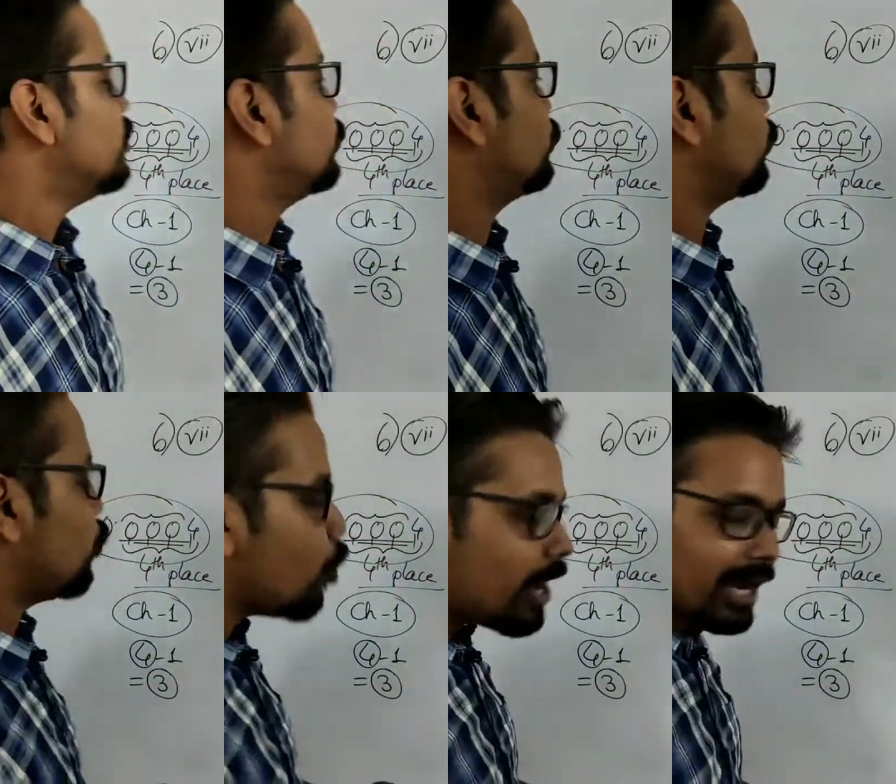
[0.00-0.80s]
So
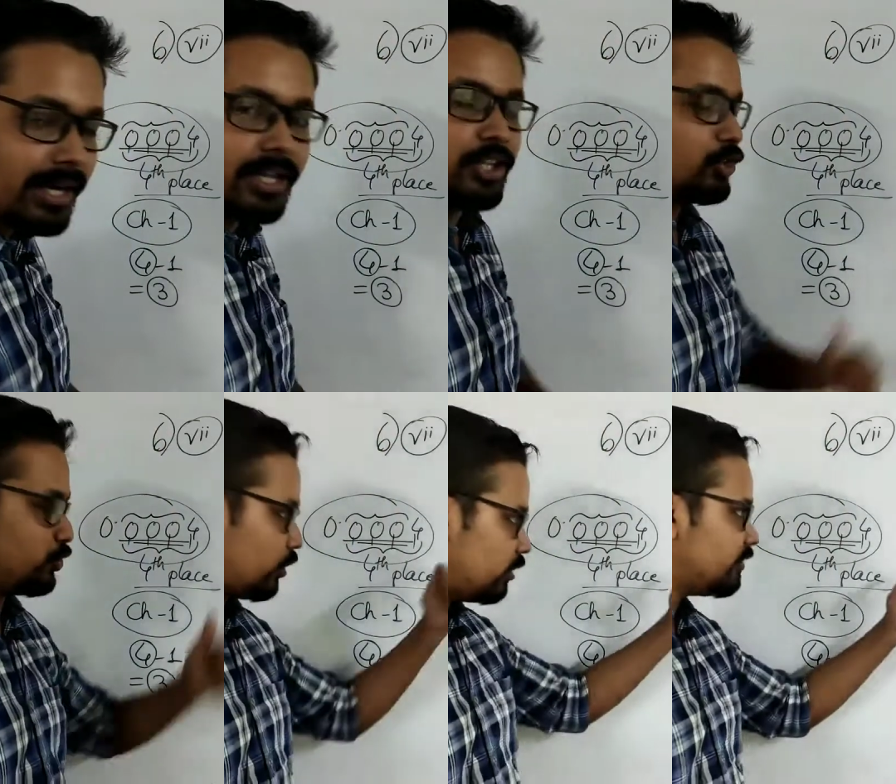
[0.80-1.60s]
go ahead,
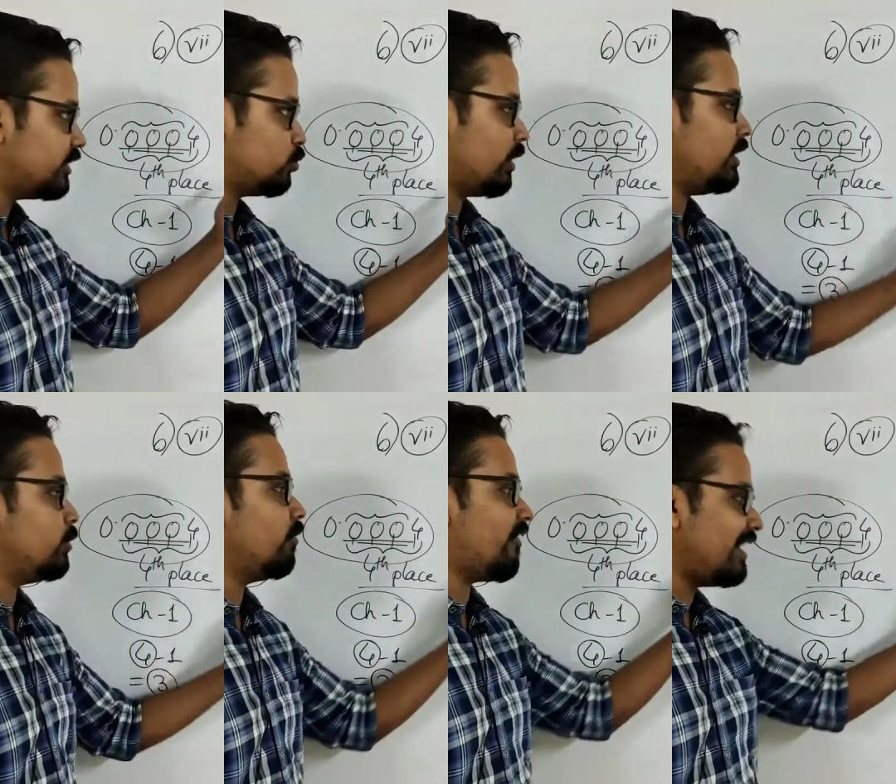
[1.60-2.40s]
solve this one. You
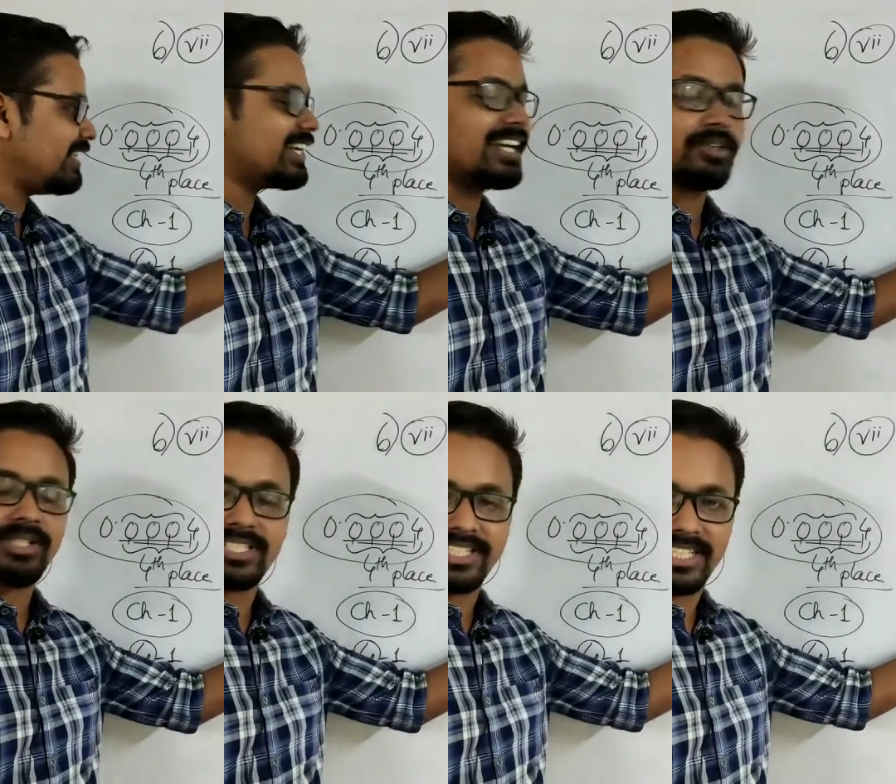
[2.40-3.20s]
will find the
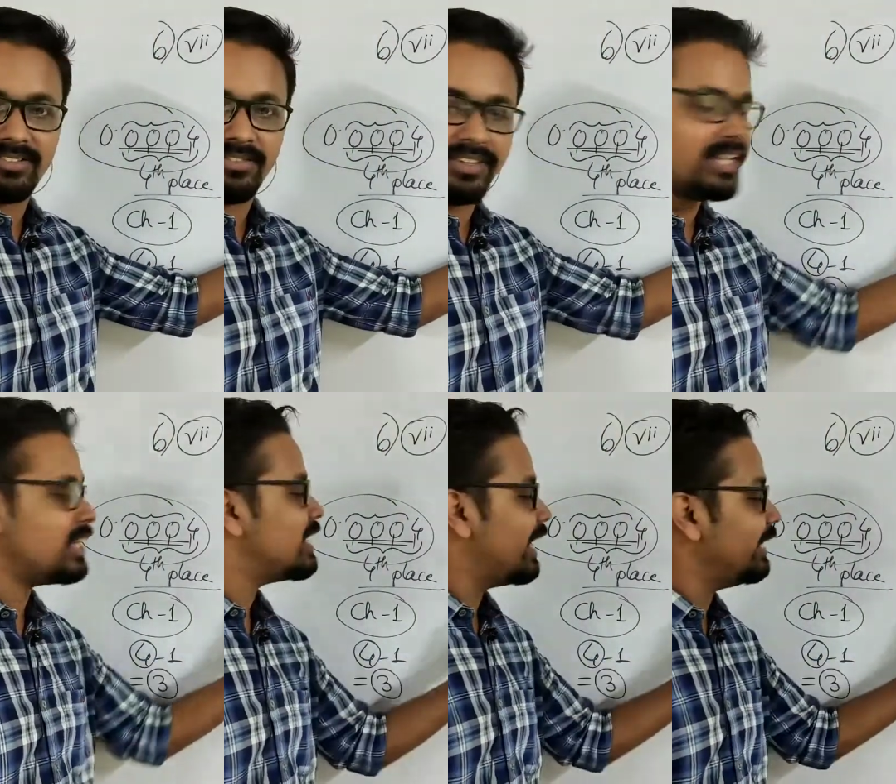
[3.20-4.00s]
characteristic as
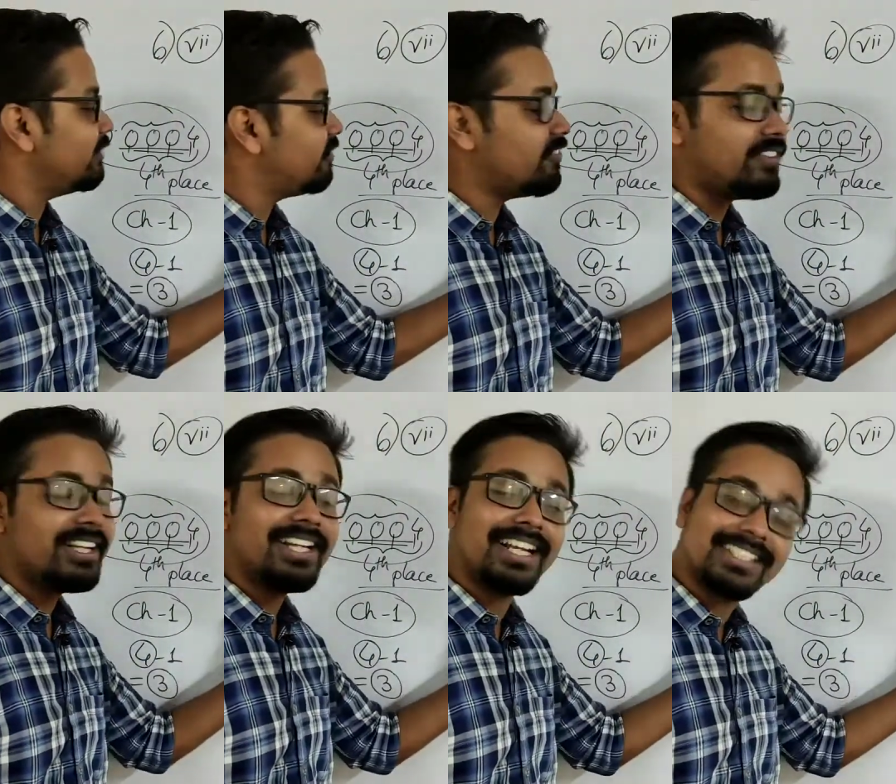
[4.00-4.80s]
15, and the
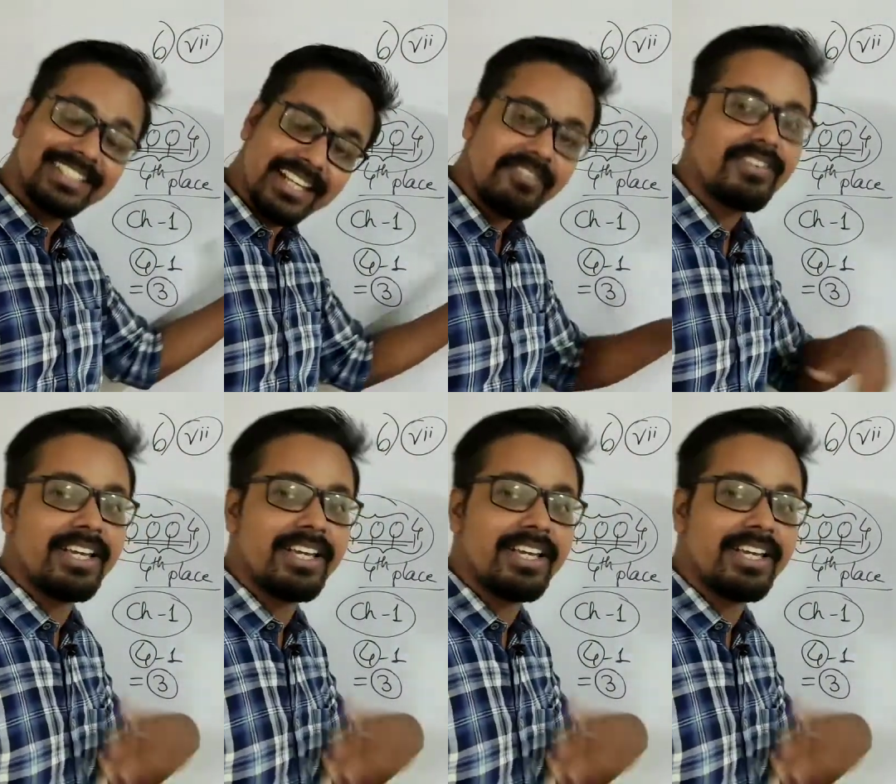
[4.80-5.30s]
15 itself